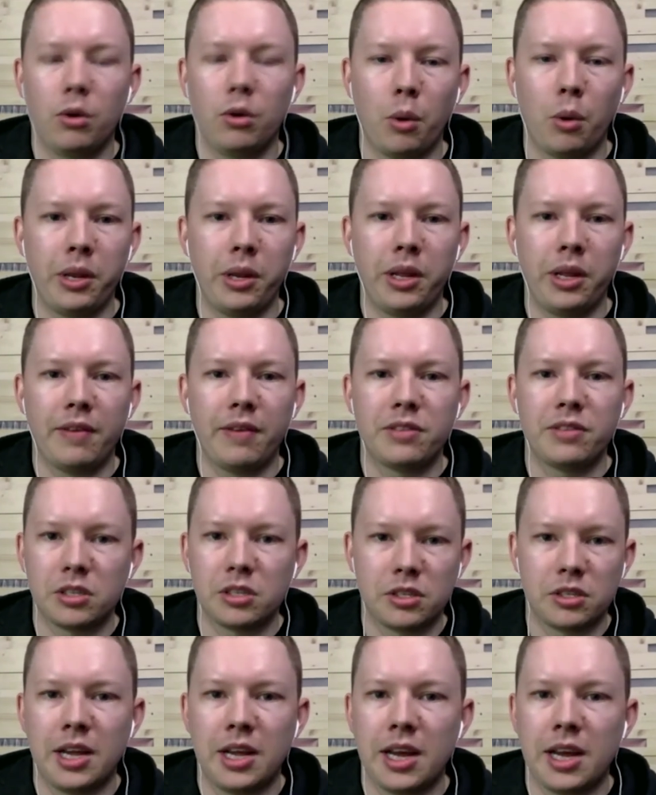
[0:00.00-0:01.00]
Nobody gives
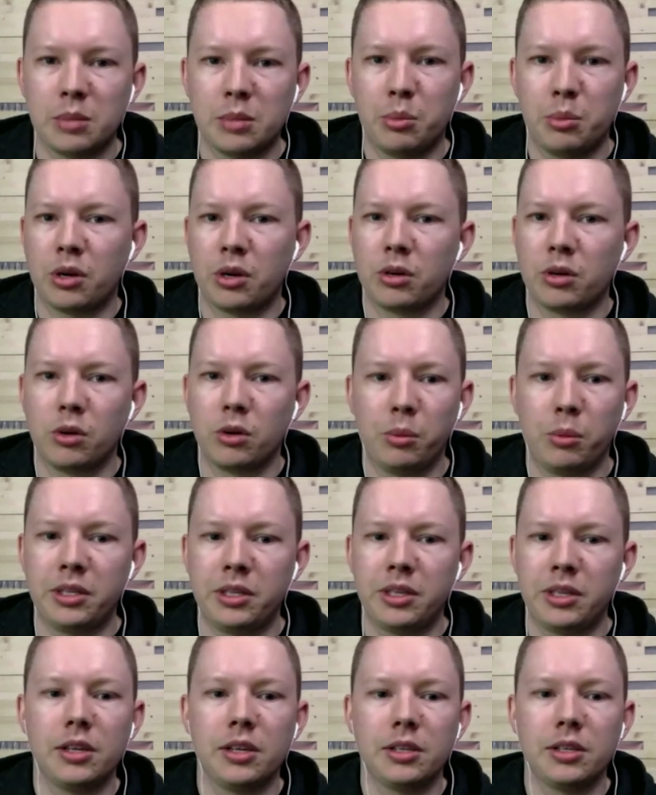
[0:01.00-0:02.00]
us the textbook or nobody
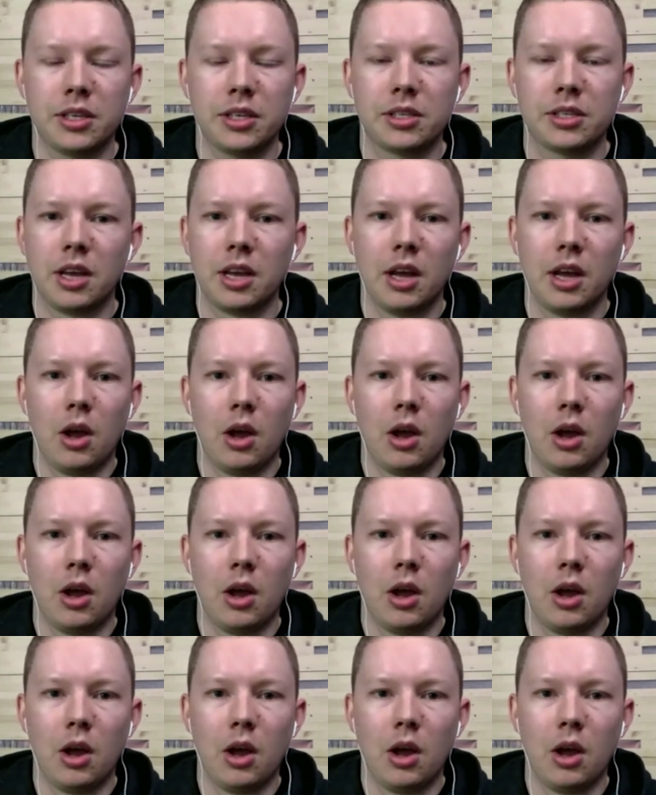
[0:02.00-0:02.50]
tells us